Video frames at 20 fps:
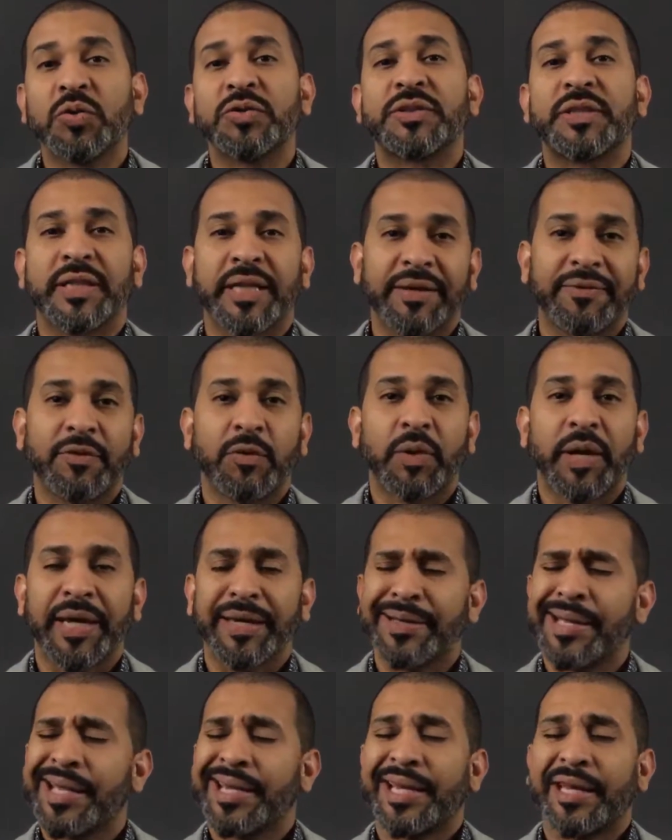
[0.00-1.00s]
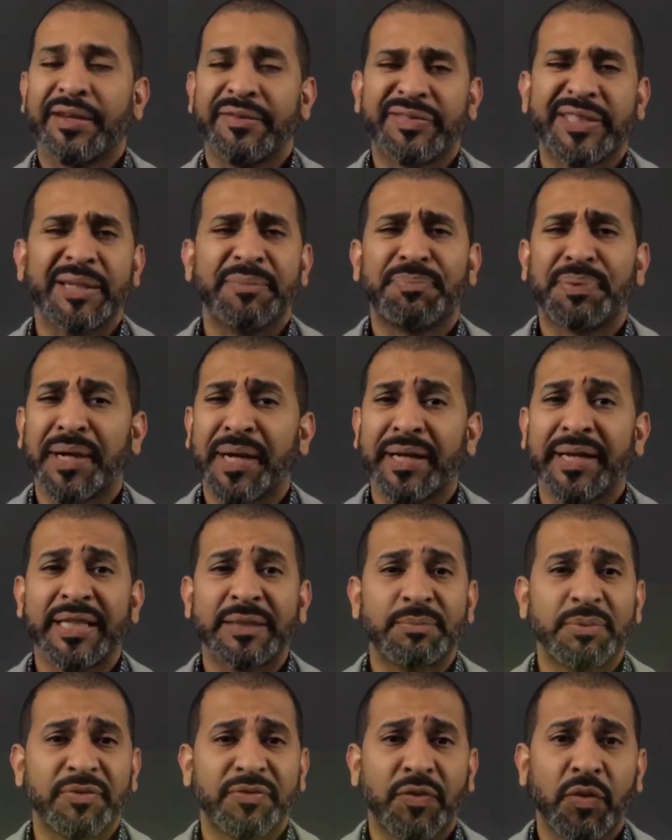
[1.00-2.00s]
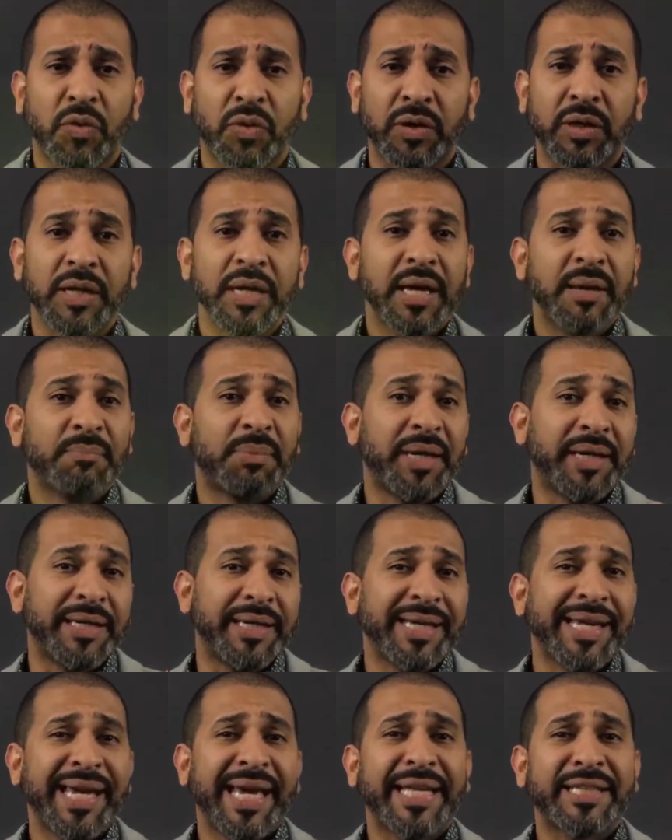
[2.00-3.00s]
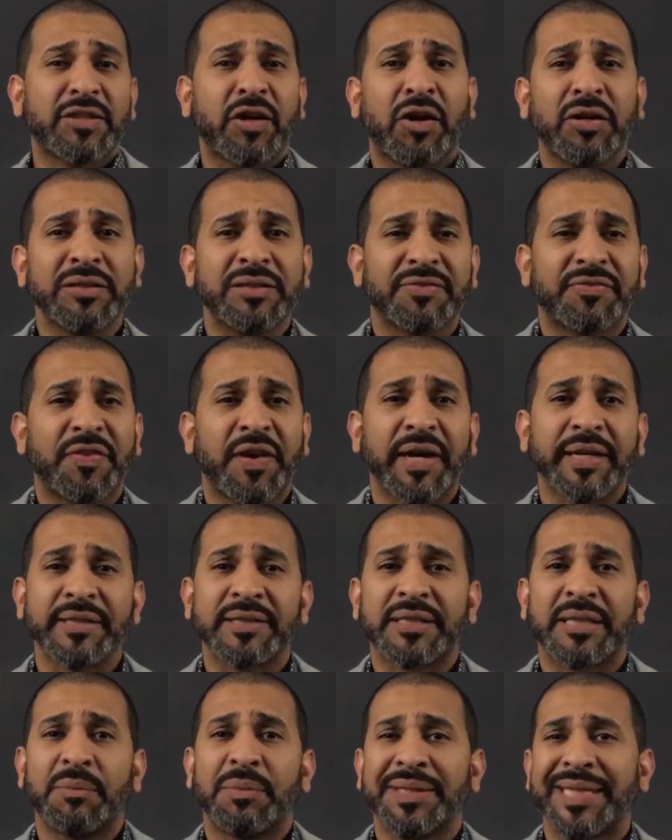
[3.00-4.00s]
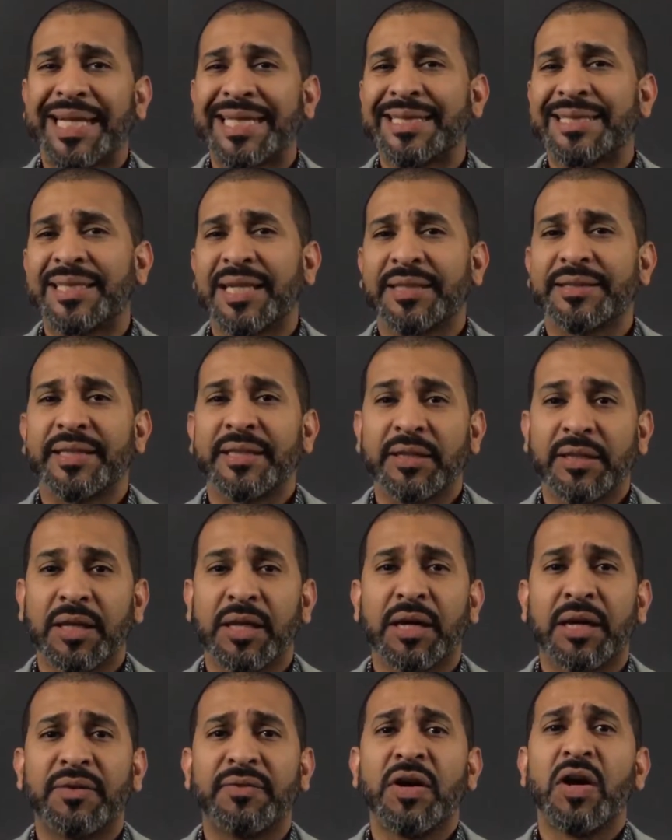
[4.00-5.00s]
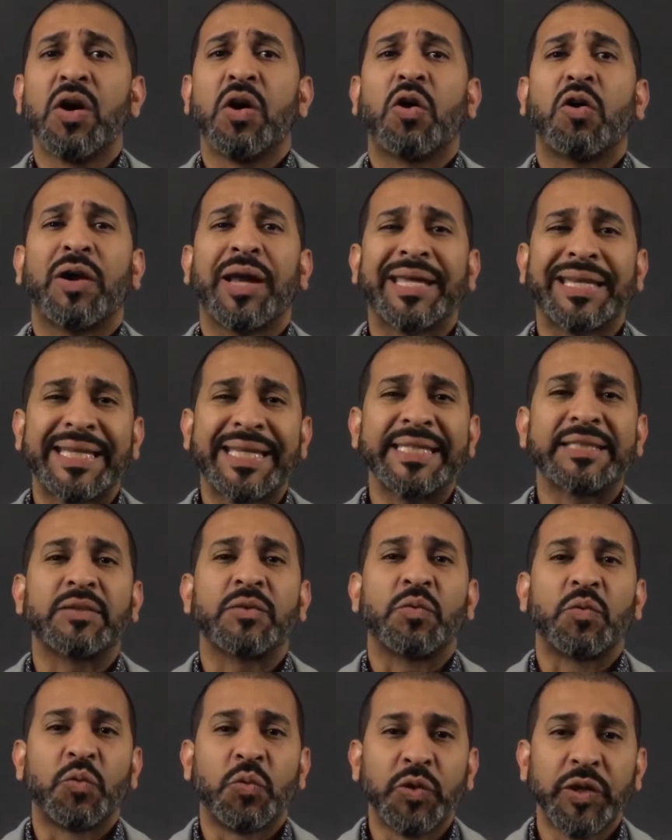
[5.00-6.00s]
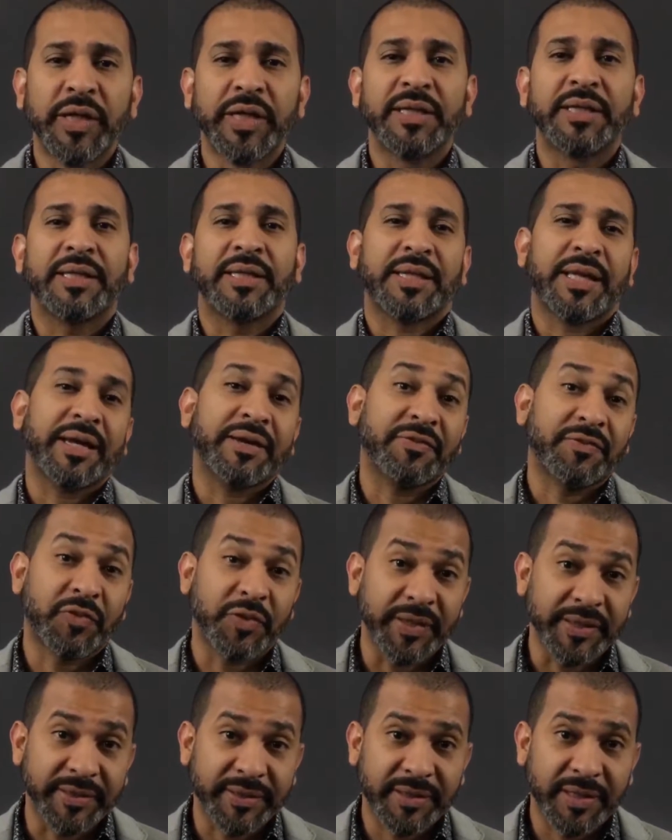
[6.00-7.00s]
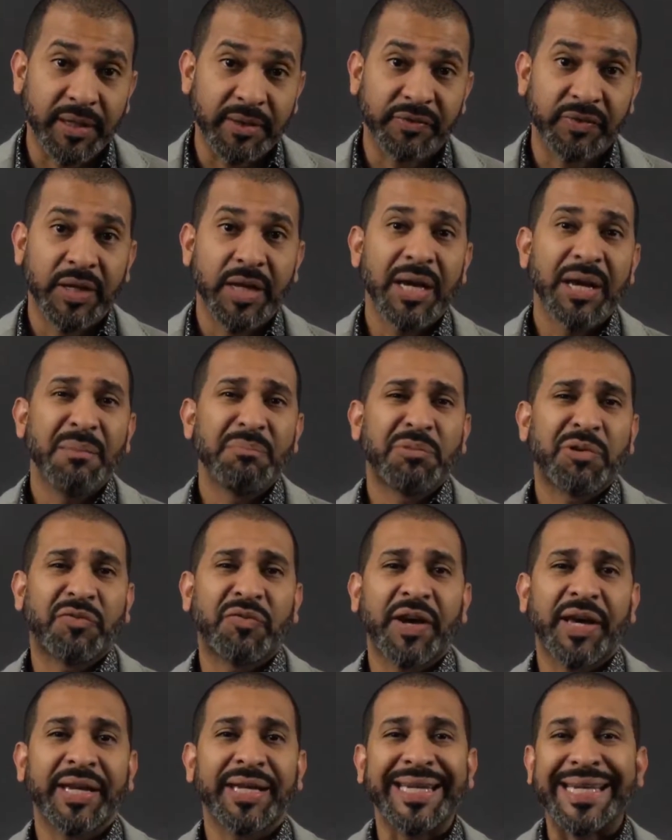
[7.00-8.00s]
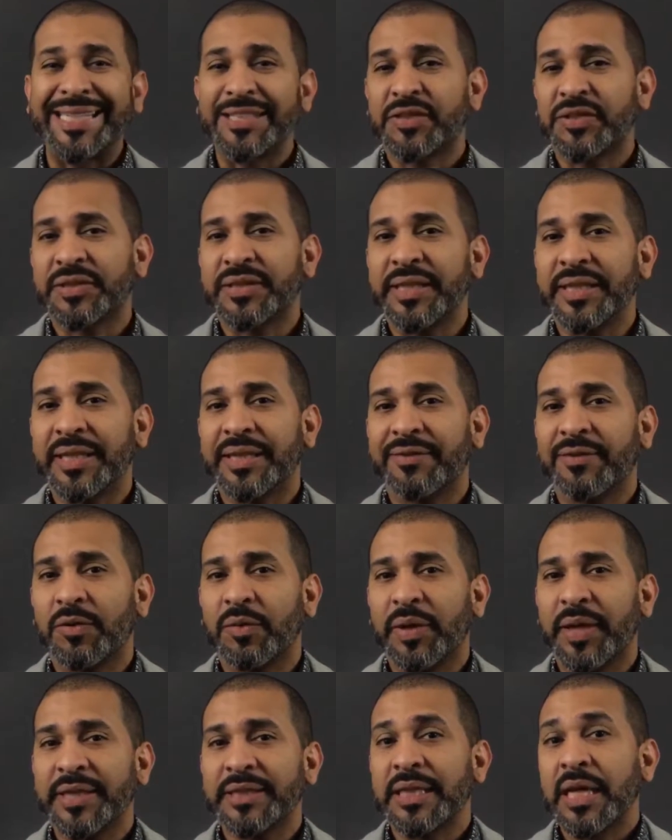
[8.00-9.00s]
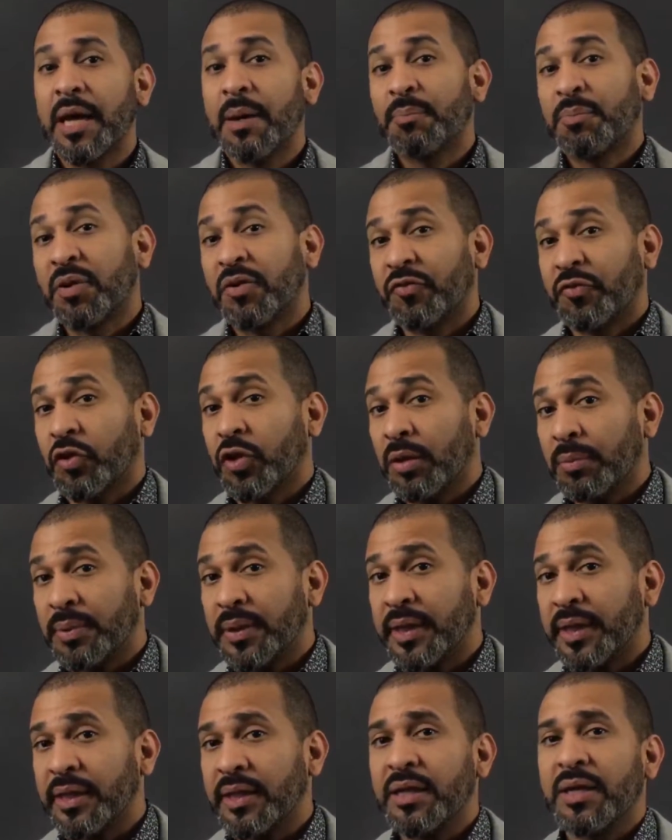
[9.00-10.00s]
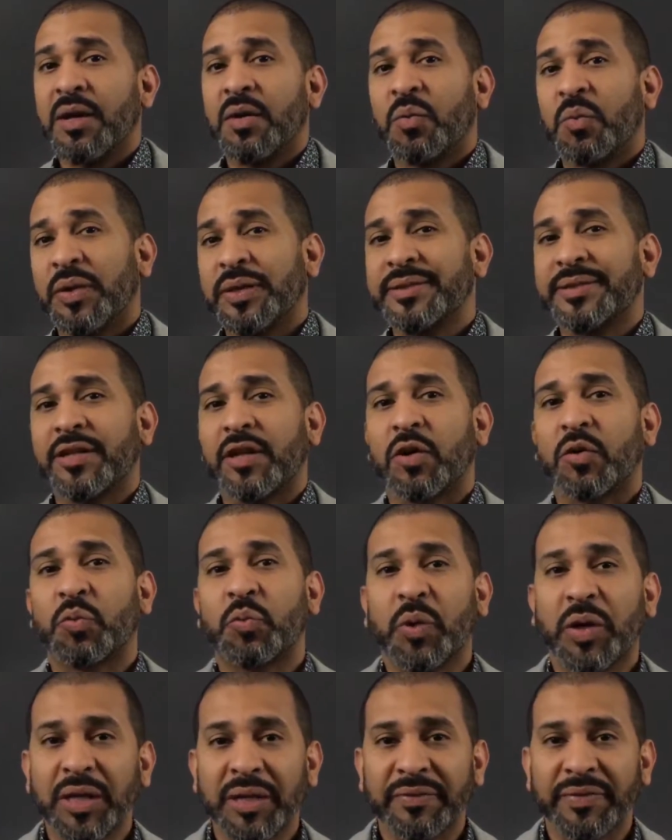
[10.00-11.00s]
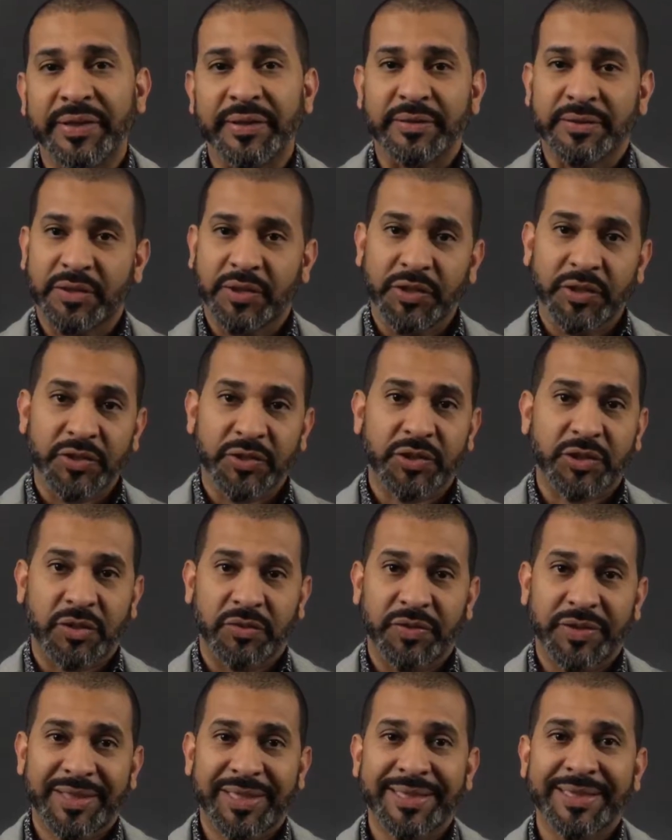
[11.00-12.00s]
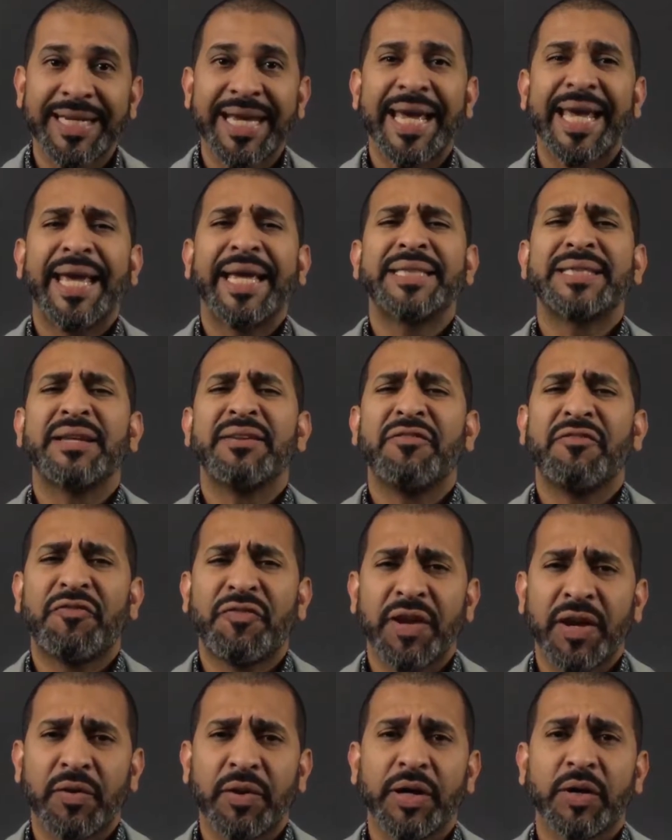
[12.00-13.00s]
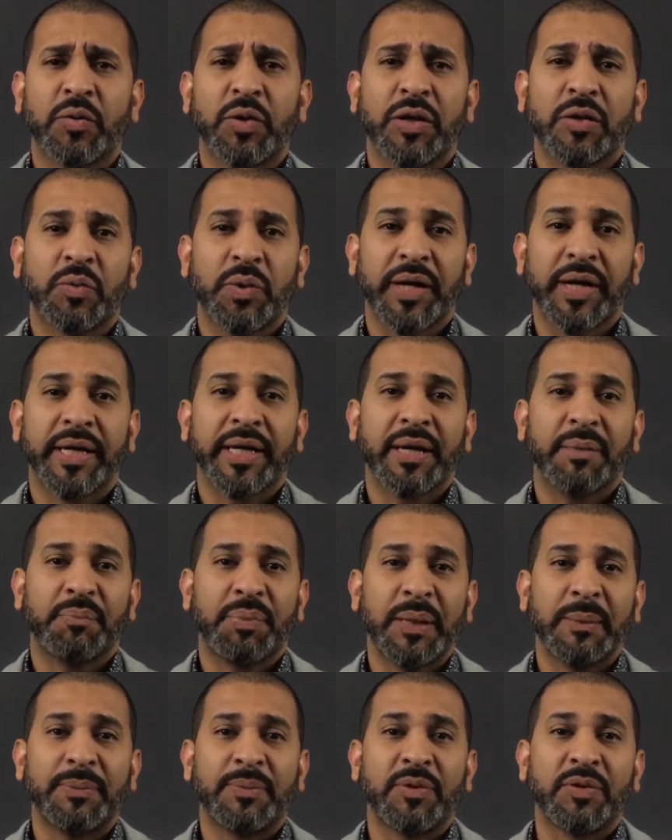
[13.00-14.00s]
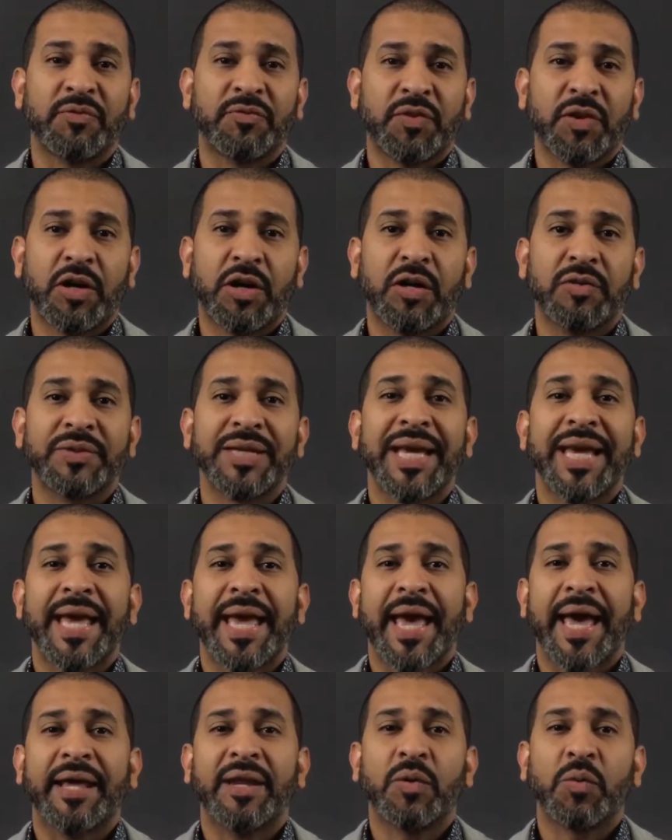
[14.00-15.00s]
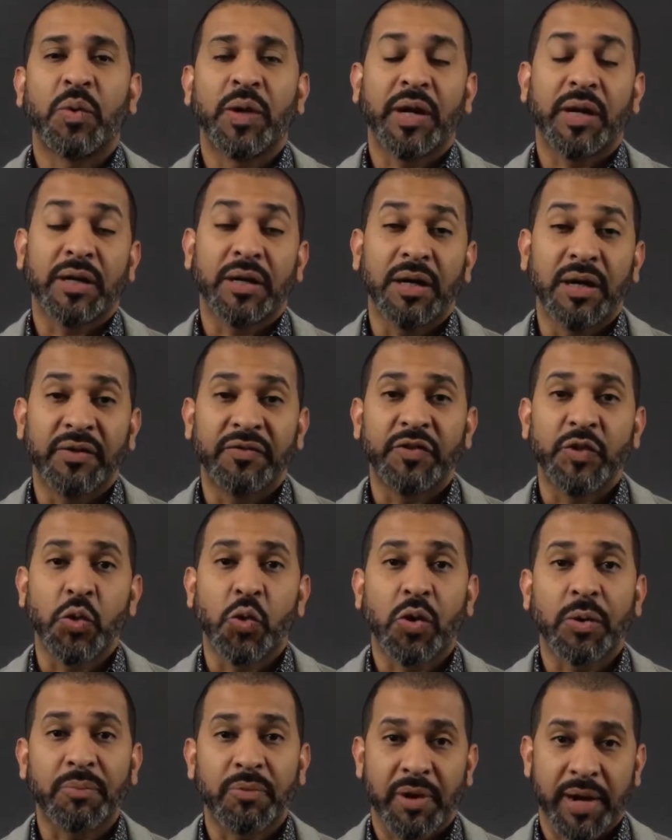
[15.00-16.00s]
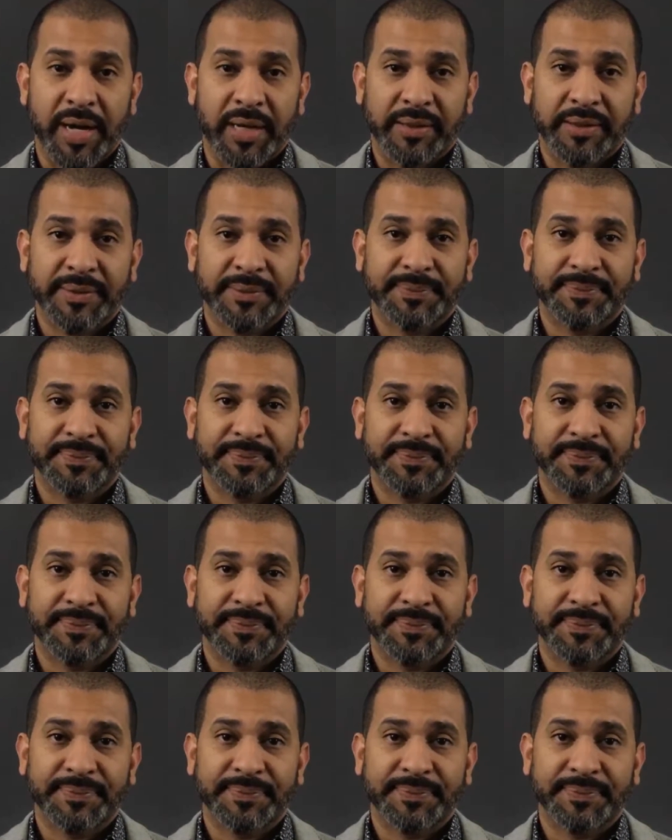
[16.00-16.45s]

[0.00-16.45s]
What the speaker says: host a giveaway. Now you've seen plenty of these before, but it's hard to find someone that doesn't love or at least really like free stuff. Providing interesting giveaways, preferably ones that are relevant to your services, is a very quick way to get people involved and aware of your brand.